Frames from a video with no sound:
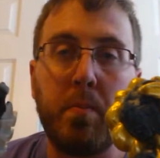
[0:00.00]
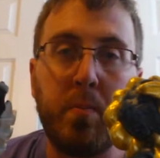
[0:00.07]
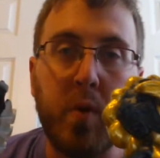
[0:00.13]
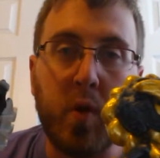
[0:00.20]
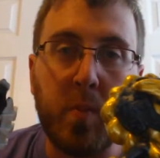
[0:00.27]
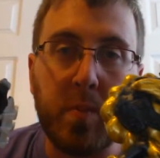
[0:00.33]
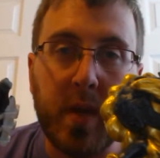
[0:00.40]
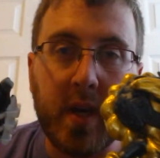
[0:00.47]

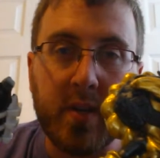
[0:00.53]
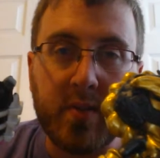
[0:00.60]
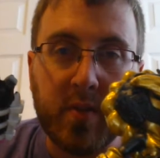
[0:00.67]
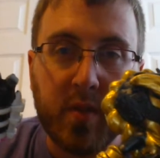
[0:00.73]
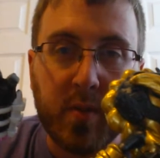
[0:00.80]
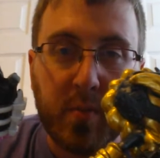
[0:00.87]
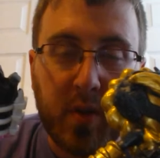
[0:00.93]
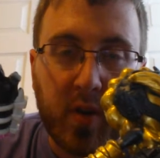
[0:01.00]
Bone Bash
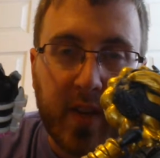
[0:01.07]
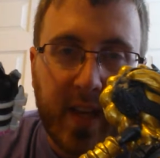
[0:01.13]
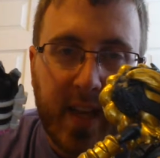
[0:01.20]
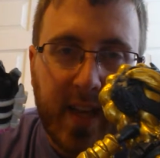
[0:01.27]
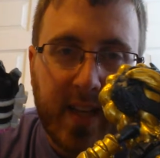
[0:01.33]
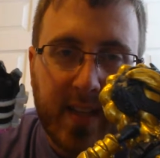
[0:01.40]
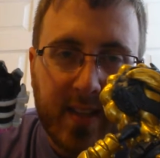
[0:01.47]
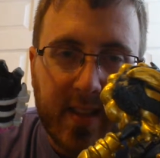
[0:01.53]
Roller Brawl
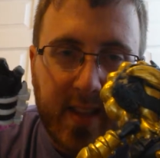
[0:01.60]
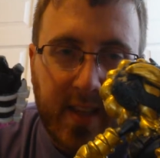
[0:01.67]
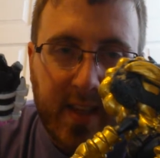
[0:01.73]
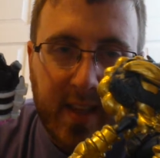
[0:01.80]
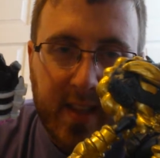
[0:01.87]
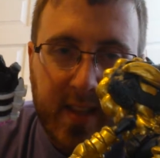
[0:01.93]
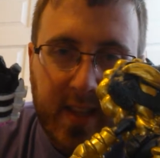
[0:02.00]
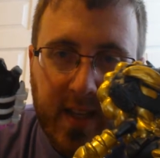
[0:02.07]
and
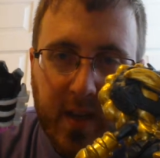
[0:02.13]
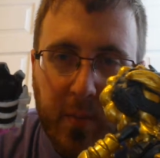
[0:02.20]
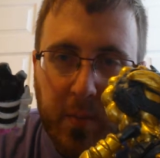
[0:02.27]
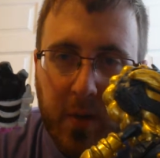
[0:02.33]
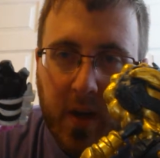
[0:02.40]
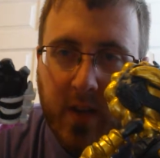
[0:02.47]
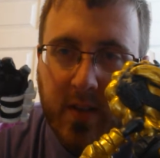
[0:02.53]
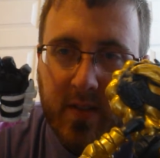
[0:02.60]
deleted the
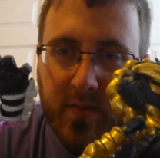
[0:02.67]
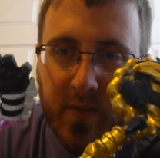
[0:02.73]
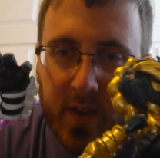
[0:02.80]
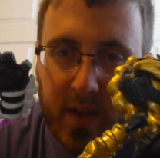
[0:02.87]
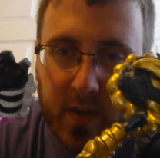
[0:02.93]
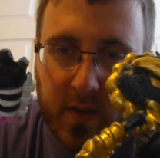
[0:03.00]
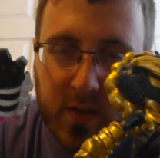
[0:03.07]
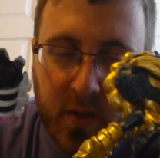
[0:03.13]
unboxing
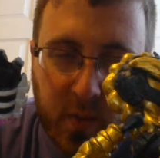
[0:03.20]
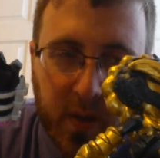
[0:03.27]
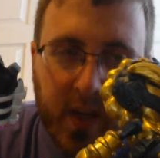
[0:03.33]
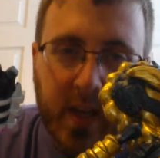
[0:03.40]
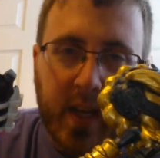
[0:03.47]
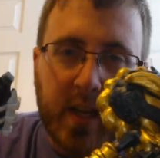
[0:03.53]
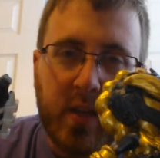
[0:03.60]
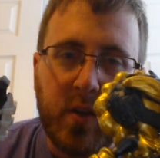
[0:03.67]
video. So what
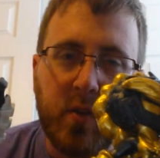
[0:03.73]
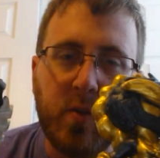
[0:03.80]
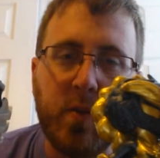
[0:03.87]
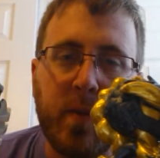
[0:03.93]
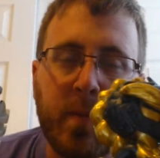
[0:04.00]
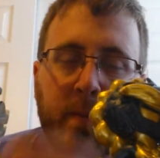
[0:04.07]
can I do?